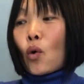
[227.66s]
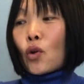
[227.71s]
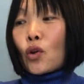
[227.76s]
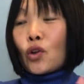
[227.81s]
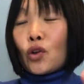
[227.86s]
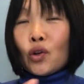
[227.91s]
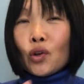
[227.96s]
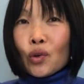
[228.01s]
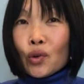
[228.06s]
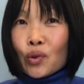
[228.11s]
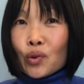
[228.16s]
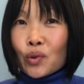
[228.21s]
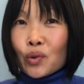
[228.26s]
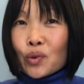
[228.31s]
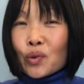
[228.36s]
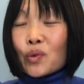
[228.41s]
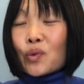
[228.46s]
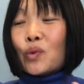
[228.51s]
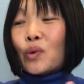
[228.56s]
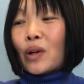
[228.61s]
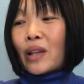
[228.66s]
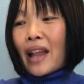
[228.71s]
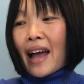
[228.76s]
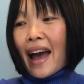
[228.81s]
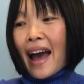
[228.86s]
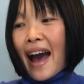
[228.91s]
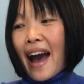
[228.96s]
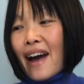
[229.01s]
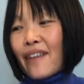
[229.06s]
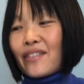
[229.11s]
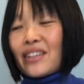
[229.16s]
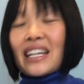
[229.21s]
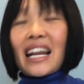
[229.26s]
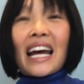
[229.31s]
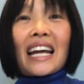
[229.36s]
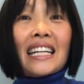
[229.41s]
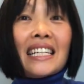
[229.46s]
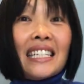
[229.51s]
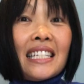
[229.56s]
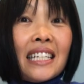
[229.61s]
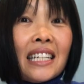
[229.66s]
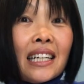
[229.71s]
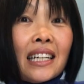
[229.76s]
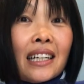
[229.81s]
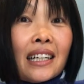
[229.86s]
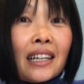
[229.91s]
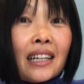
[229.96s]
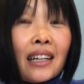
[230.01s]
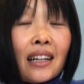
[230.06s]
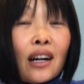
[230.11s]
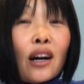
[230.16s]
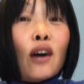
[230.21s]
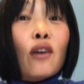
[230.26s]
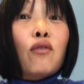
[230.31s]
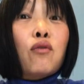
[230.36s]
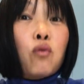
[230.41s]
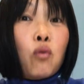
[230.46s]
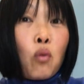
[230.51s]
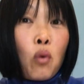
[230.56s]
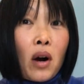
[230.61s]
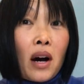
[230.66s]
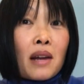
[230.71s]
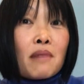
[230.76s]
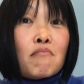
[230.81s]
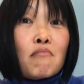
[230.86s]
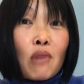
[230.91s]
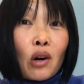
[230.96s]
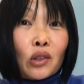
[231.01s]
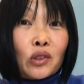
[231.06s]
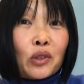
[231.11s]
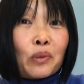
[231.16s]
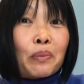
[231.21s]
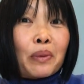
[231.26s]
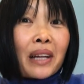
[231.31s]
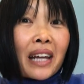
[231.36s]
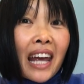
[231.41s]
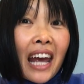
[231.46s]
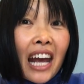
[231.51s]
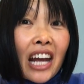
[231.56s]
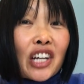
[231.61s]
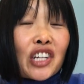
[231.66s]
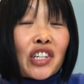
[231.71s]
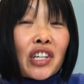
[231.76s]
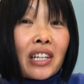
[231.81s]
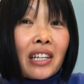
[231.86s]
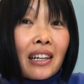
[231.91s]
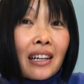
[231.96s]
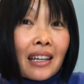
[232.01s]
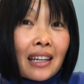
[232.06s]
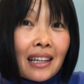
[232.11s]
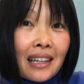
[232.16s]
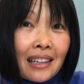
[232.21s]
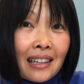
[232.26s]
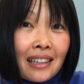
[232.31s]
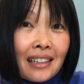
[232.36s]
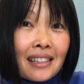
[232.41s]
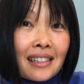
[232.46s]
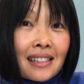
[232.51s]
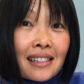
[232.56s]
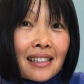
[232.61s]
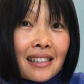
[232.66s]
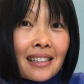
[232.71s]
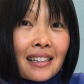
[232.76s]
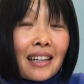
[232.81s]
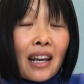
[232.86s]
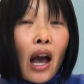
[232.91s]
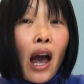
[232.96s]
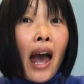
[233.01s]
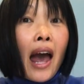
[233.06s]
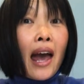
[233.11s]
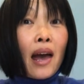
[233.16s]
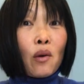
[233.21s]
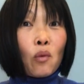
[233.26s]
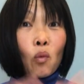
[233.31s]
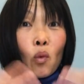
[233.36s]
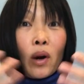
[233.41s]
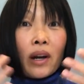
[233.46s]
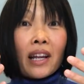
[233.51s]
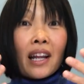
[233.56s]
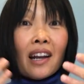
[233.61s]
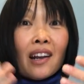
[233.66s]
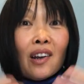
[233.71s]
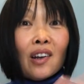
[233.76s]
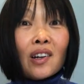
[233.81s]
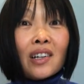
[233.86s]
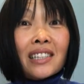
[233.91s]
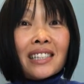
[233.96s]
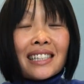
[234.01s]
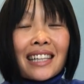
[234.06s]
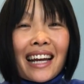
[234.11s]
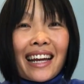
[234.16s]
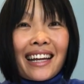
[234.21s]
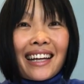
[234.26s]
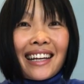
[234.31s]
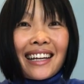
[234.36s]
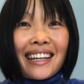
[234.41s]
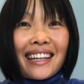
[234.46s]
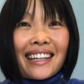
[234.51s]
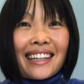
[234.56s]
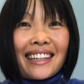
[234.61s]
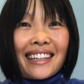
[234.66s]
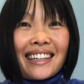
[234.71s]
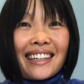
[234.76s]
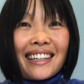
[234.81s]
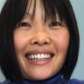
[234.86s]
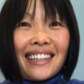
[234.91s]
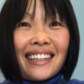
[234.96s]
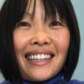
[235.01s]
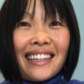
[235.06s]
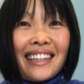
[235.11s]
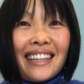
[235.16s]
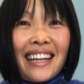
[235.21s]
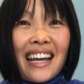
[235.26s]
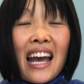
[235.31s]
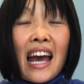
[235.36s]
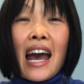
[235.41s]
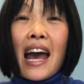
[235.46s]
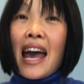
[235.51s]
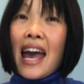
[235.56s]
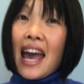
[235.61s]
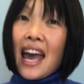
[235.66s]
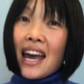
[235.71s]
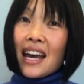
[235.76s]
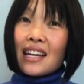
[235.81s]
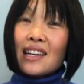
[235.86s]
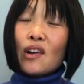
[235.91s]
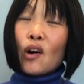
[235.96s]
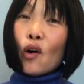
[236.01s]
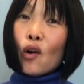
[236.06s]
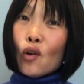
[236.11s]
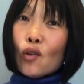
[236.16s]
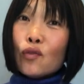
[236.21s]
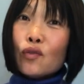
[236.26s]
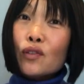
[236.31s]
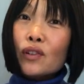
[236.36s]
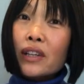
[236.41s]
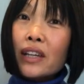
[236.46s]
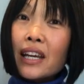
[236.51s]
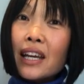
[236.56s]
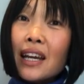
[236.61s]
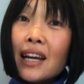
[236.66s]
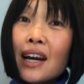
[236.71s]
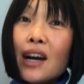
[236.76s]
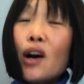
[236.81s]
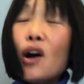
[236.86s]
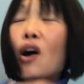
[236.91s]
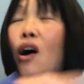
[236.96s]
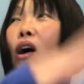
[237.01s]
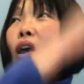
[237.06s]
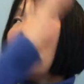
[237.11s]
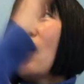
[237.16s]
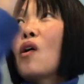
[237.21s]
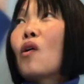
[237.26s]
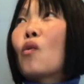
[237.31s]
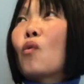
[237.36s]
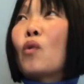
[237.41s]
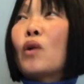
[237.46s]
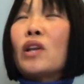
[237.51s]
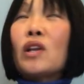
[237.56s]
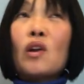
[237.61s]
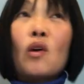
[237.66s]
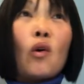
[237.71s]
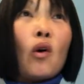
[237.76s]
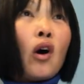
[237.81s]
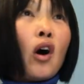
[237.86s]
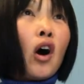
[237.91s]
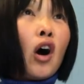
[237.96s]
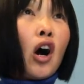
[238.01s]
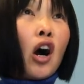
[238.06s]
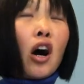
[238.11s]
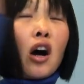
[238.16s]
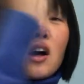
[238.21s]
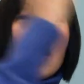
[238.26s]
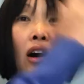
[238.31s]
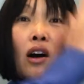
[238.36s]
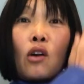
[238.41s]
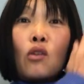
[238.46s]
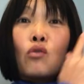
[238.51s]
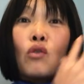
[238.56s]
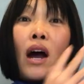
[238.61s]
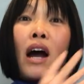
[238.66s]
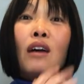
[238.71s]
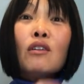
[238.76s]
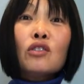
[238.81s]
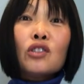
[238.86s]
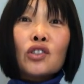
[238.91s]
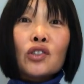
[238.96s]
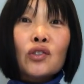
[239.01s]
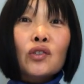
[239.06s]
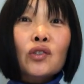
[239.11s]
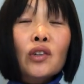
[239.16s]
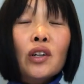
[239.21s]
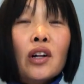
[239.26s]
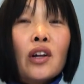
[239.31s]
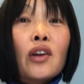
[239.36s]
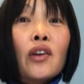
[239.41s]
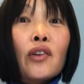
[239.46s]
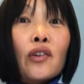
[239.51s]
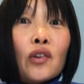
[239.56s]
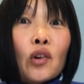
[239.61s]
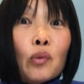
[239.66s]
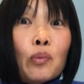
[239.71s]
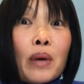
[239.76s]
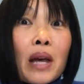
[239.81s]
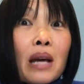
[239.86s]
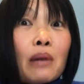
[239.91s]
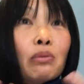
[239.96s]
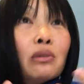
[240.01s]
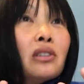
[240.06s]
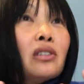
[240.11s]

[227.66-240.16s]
you will have an idea of what multiplication is and what it looks like. And hopefully, when around you, you'll be able